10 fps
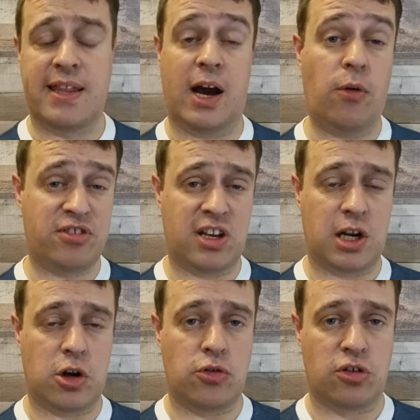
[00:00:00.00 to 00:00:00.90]
That obviously
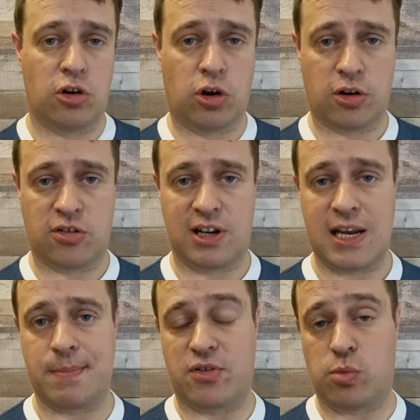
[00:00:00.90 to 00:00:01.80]
includes Loggers
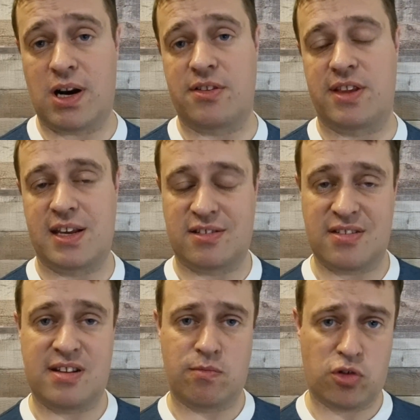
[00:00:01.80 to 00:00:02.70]
Leap as well as the
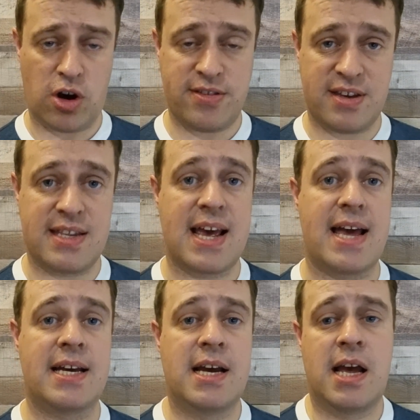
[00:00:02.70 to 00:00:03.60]
existing rides in there.